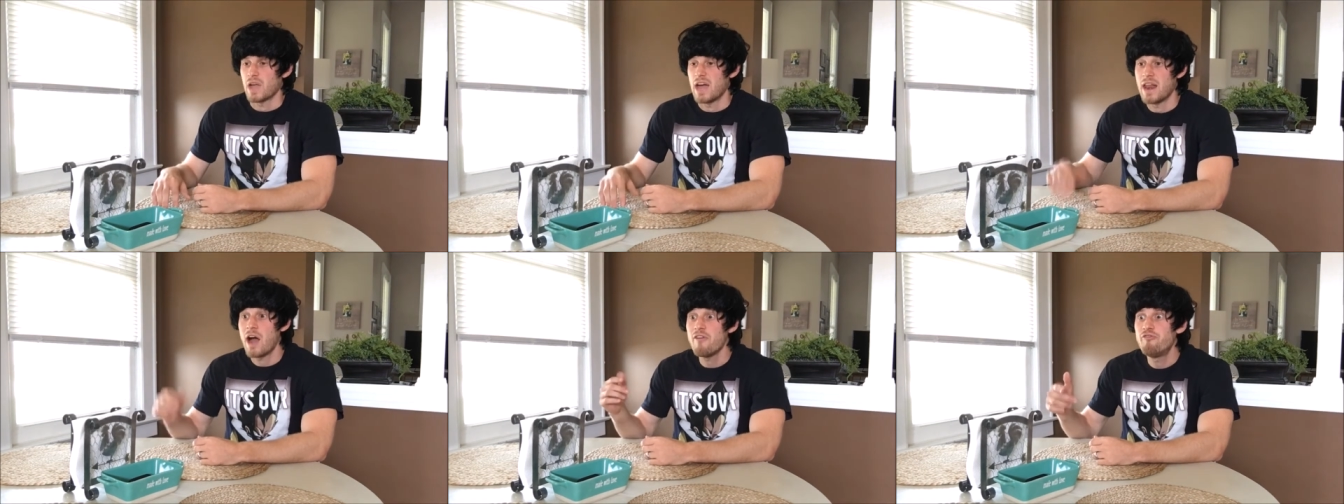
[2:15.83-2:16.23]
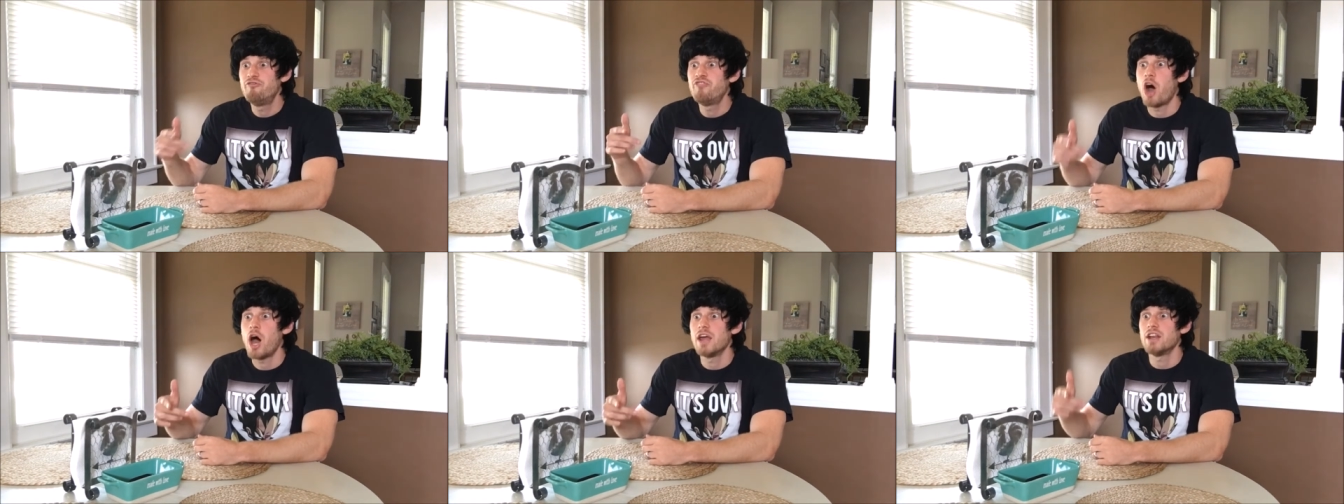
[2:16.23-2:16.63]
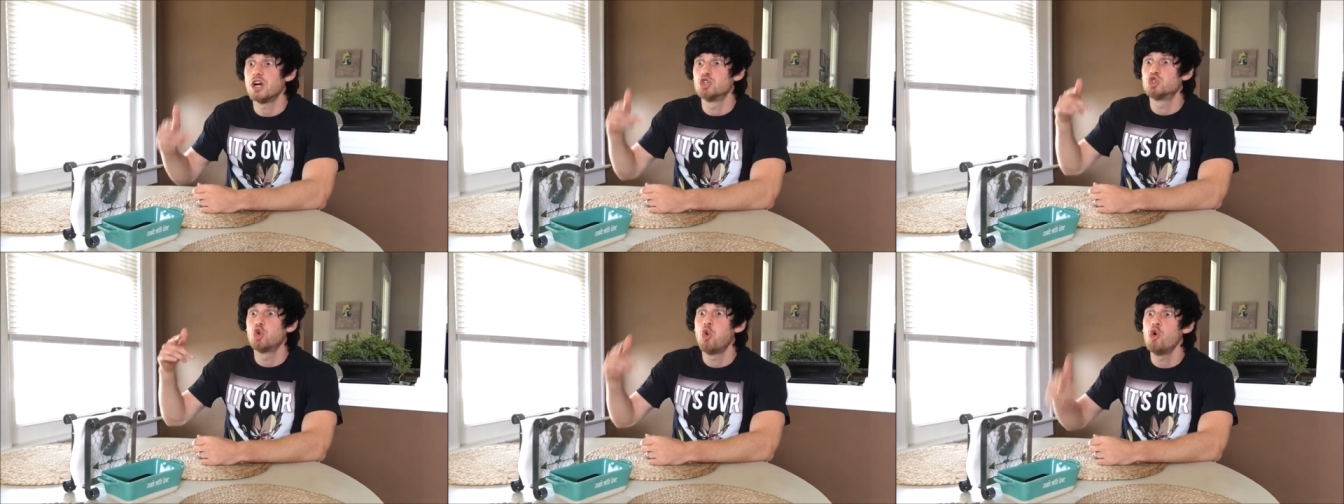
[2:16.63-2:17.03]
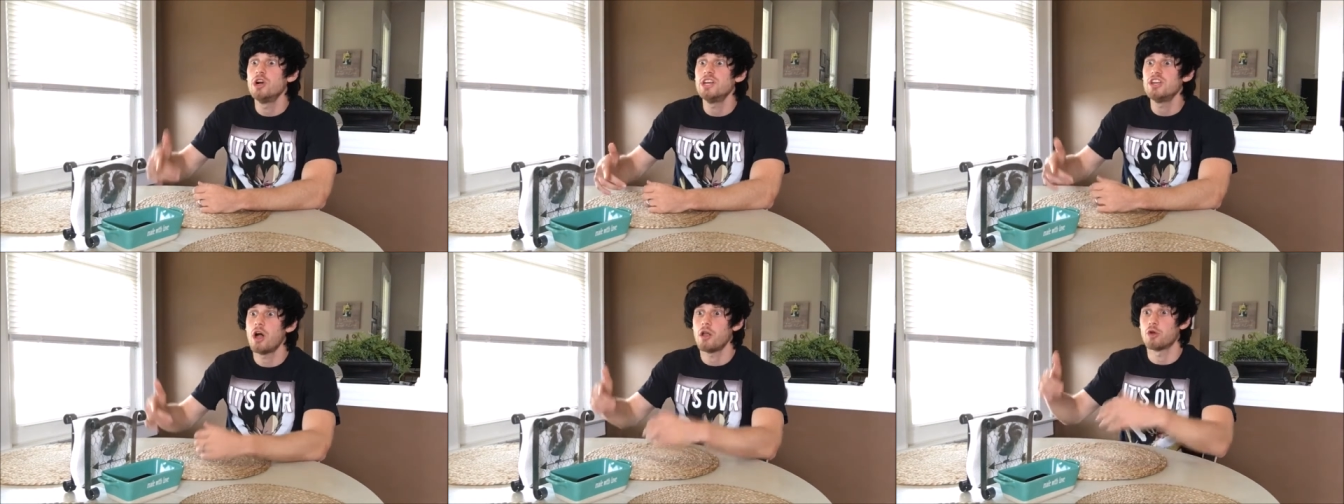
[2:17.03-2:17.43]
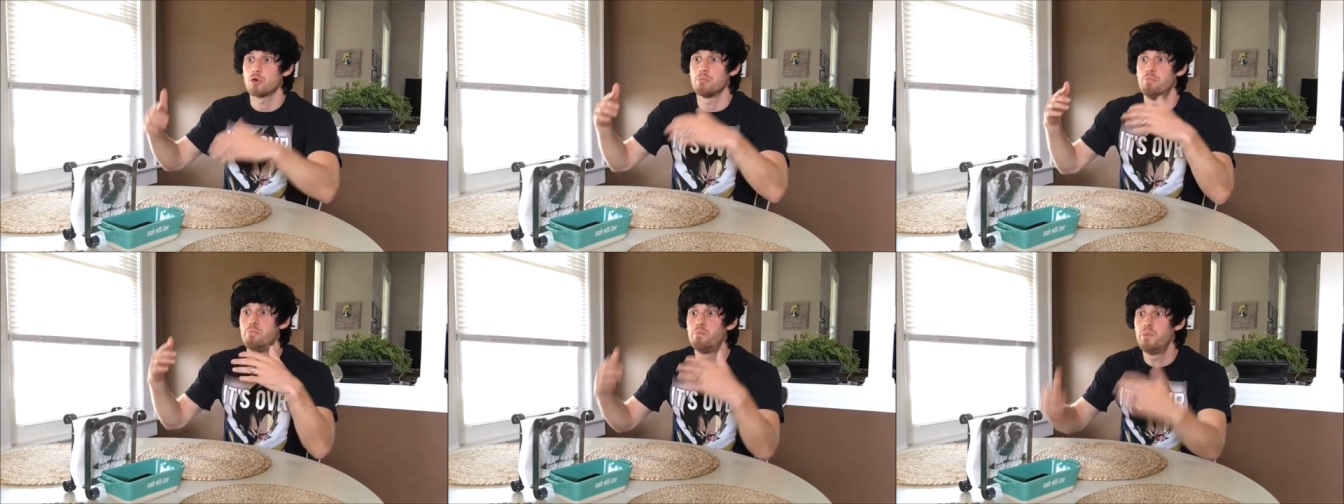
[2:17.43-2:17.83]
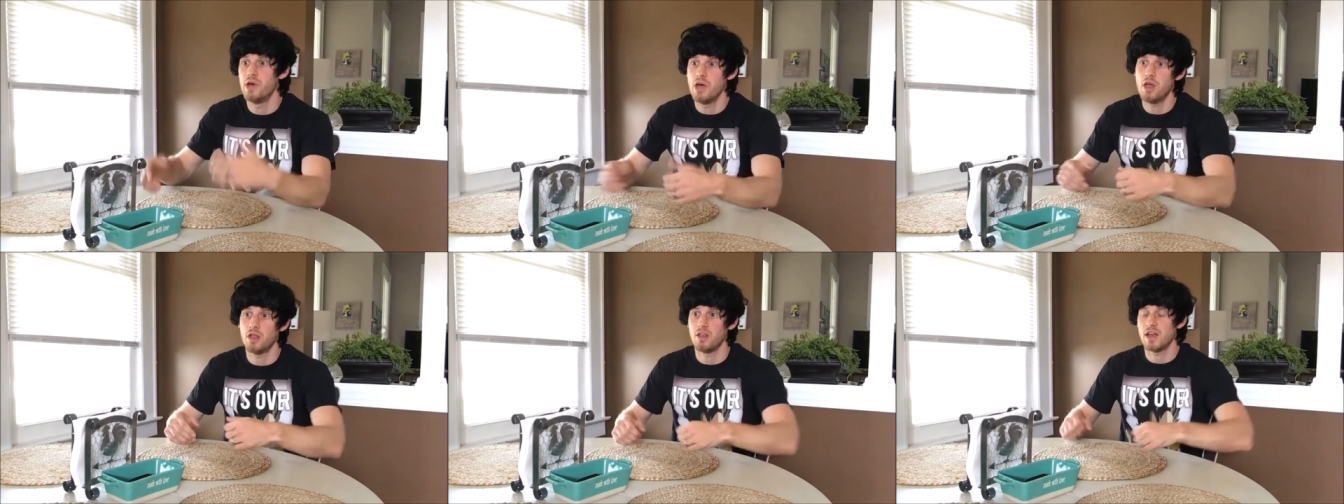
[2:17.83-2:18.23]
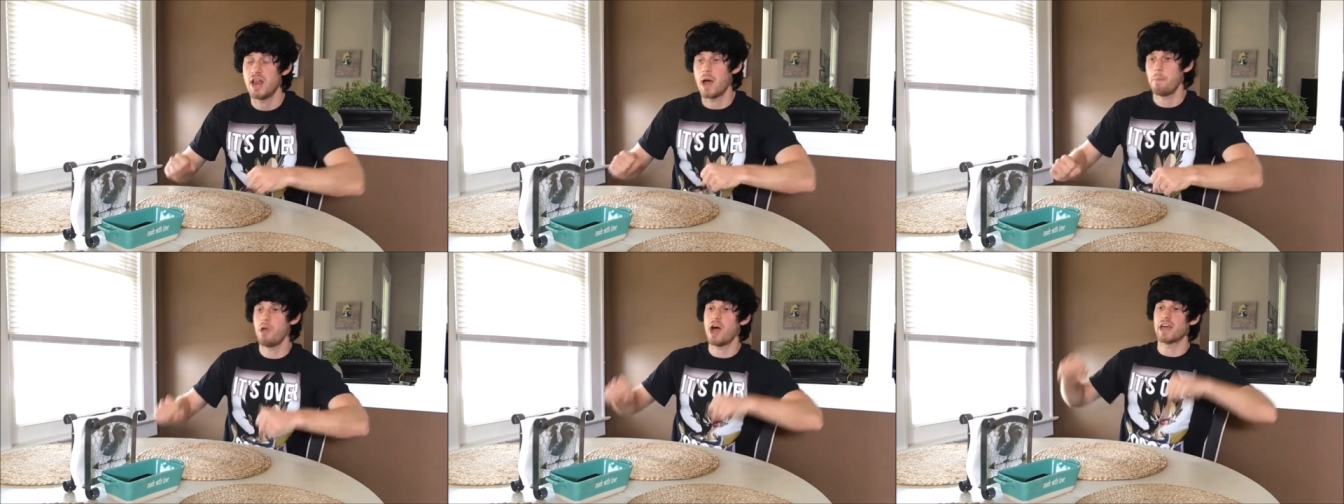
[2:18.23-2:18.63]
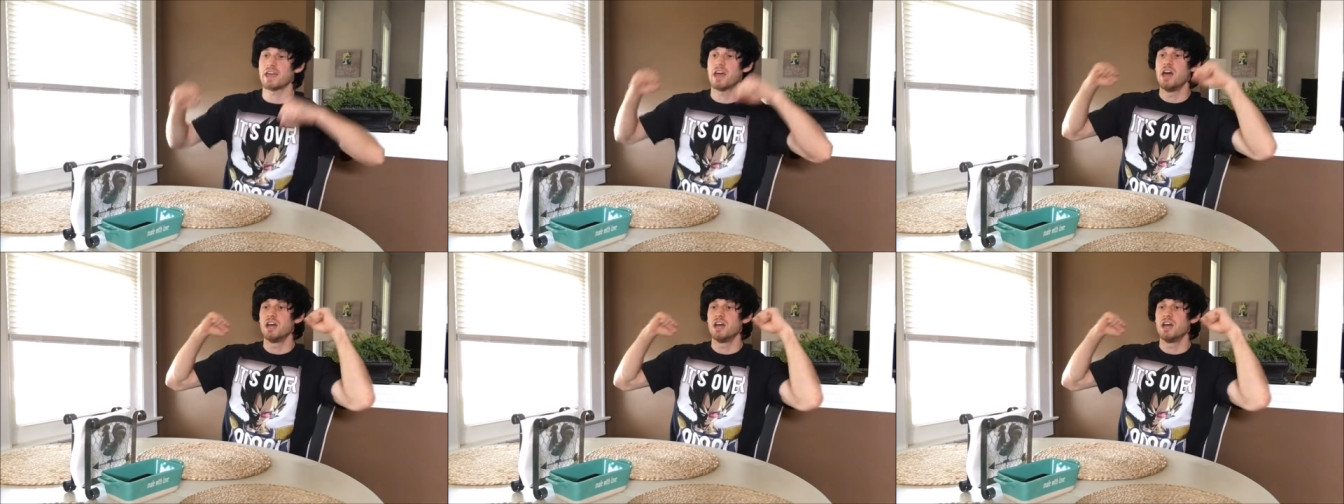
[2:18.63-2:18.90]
and I find a $20 bill, and I'm like,